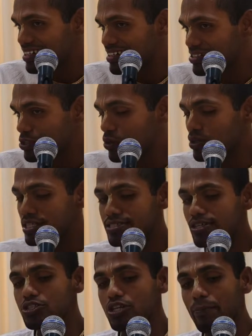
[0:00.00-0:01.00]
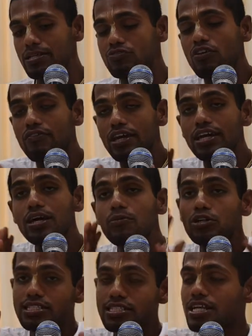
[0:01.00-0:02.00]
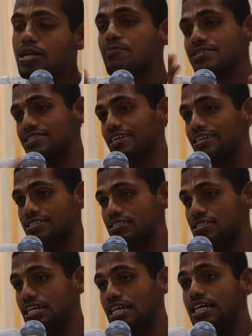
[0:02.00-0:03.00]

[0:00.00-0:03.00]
So this also happens. When we hear about these great personalities,